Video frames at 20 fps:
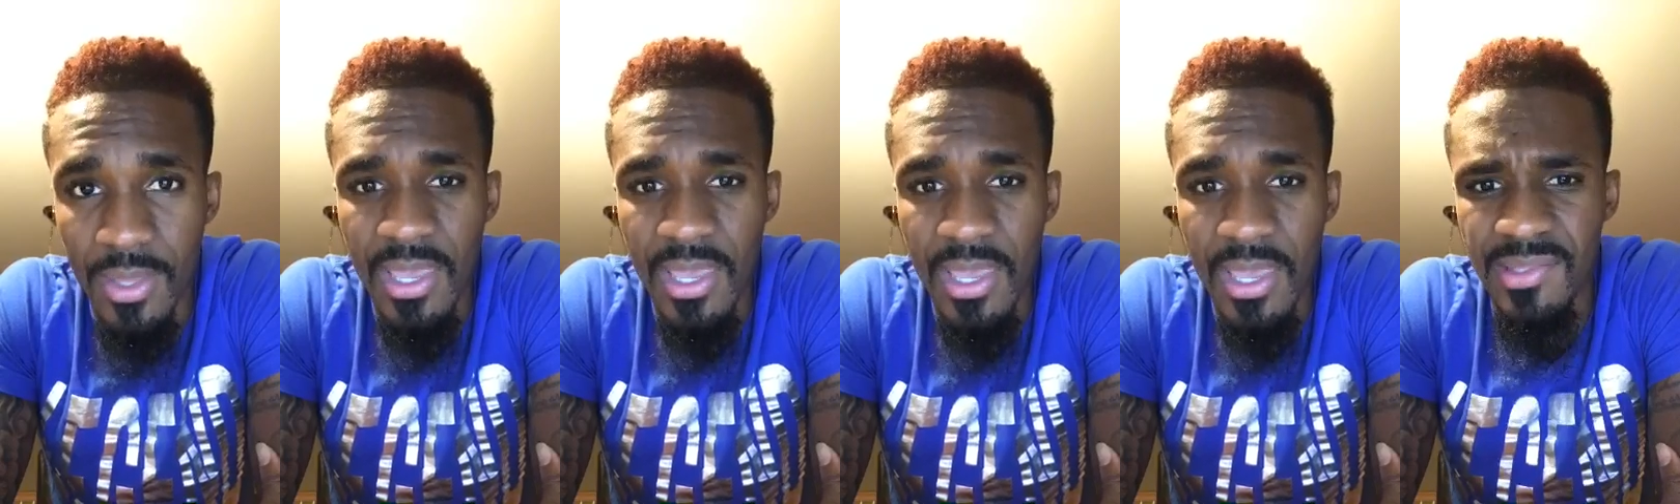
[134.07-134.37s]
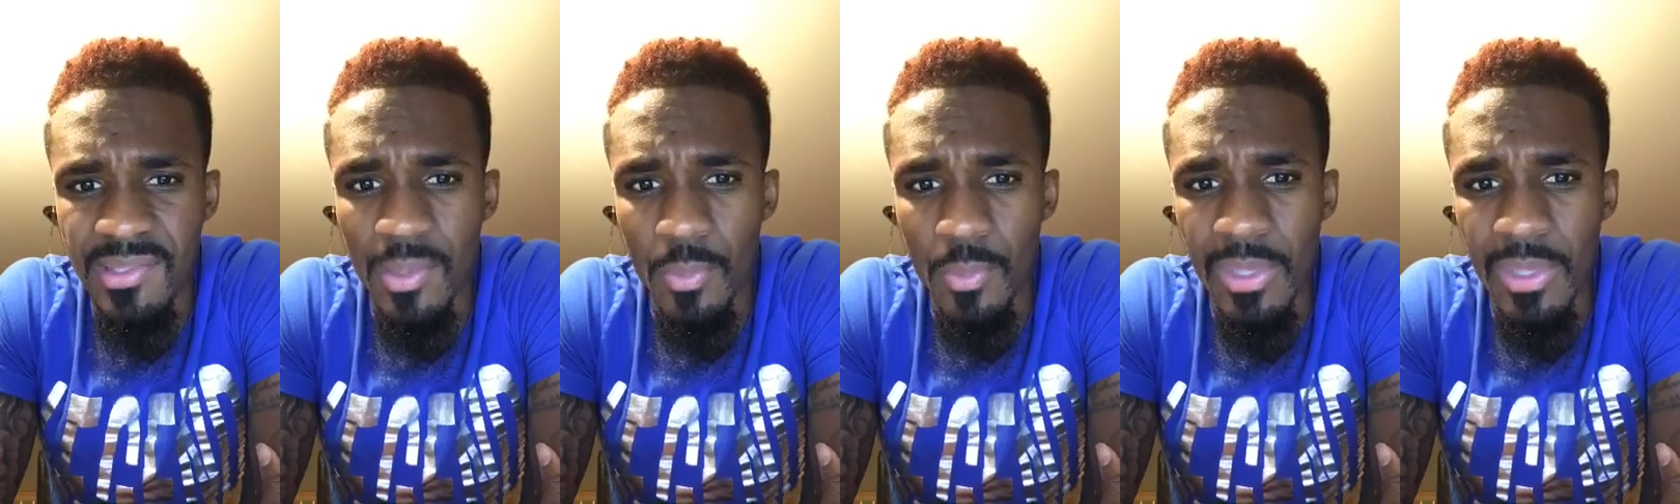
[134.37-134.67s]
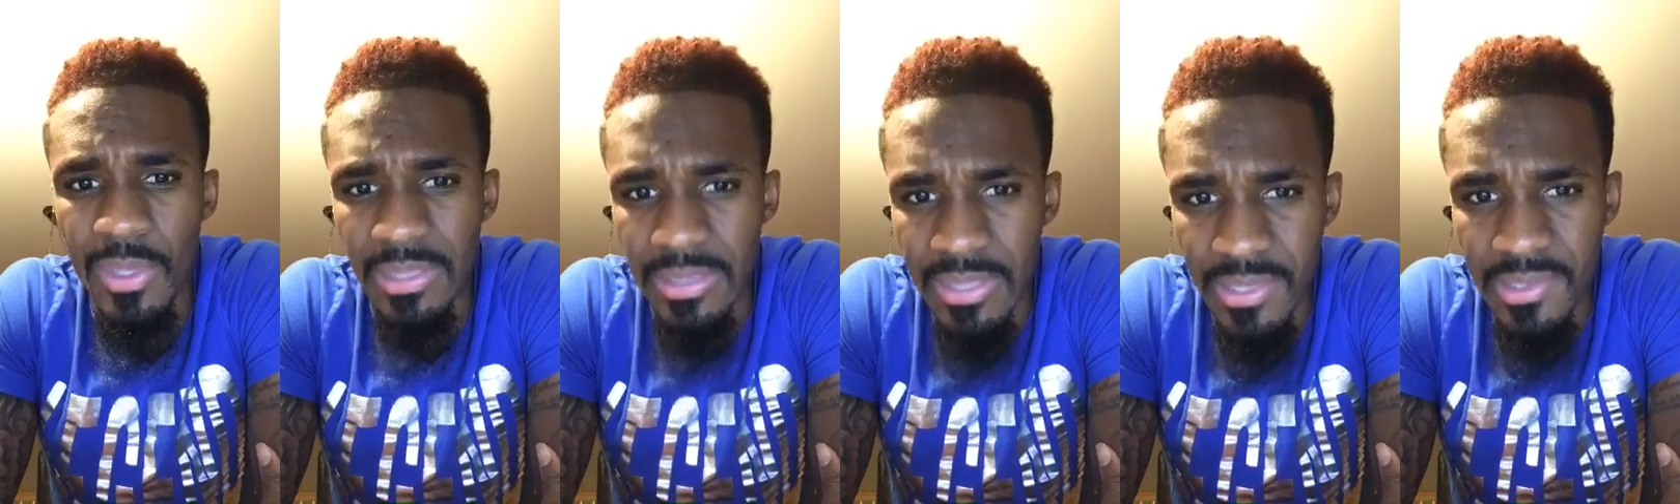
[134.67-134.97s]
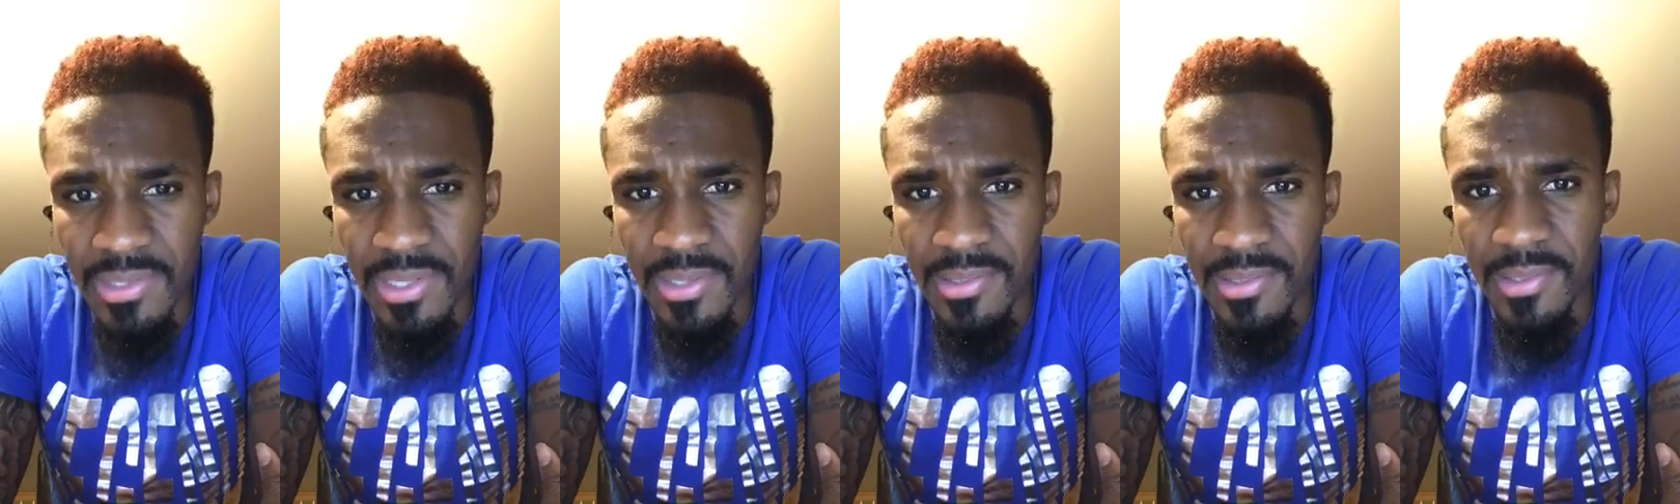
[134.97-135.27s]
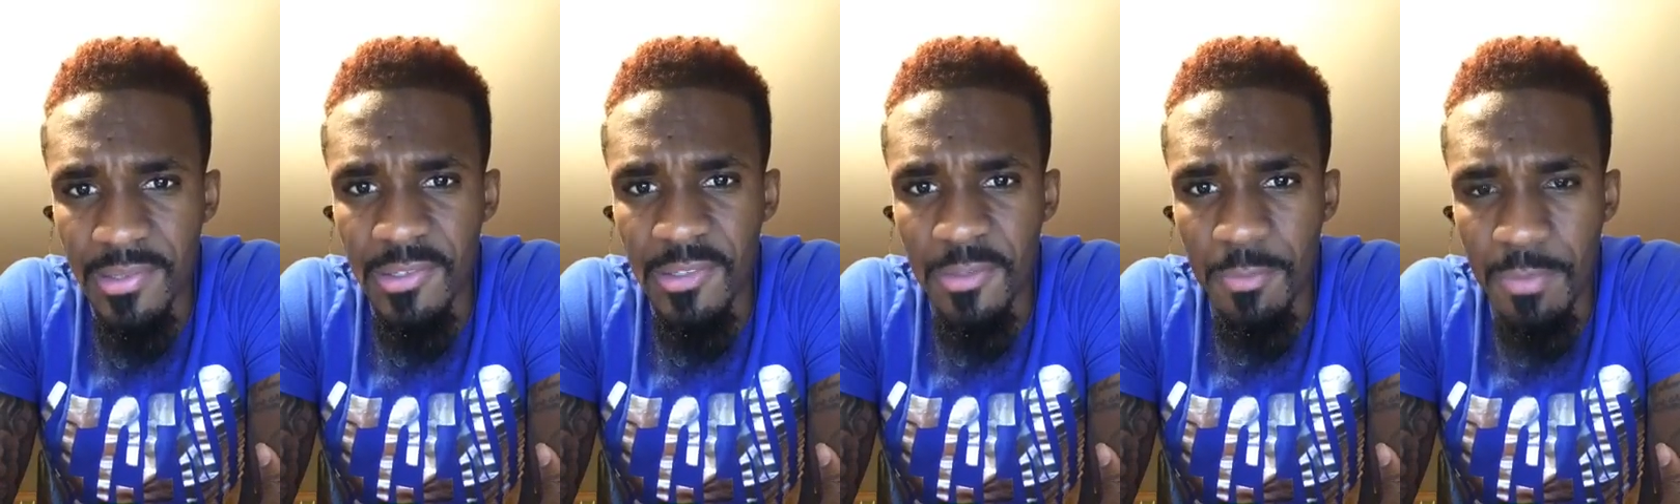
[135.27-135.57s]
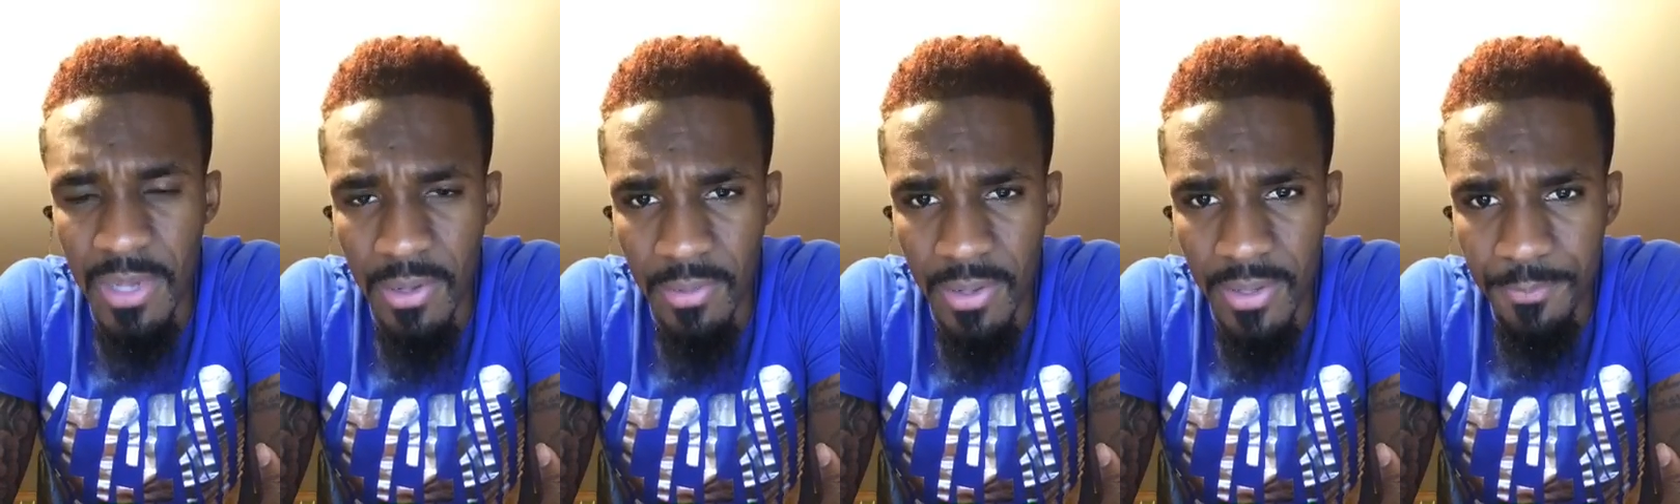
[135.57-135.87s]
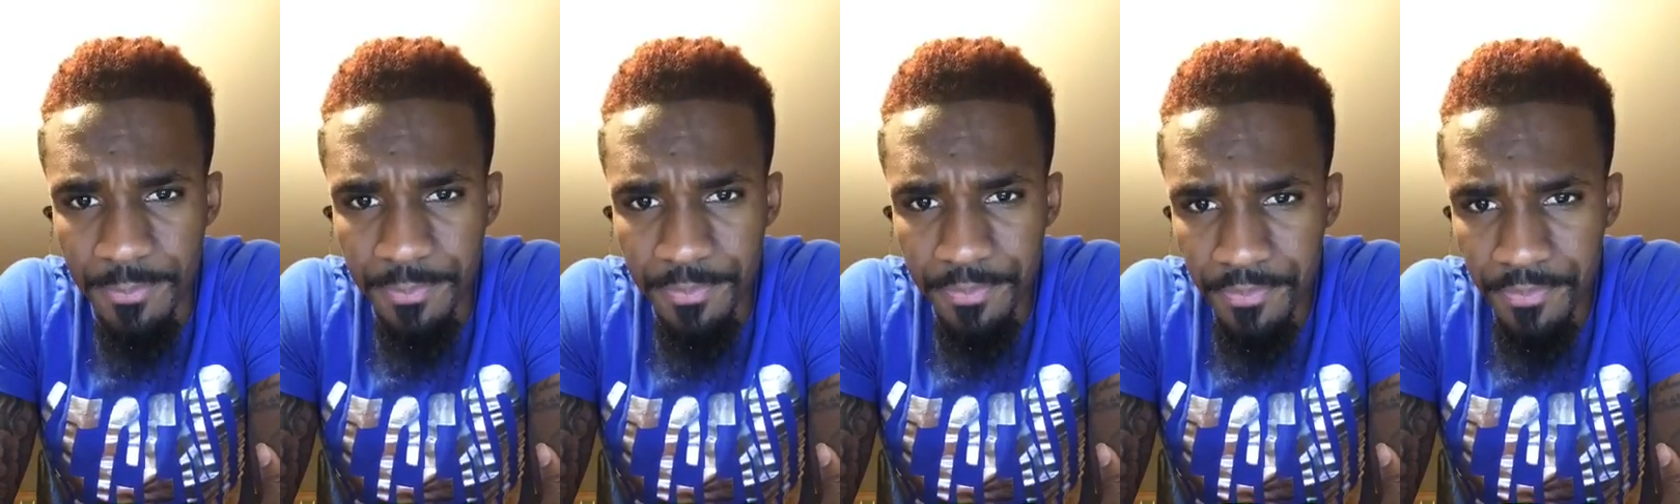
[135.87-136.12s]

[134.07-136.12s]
is the religious spirit.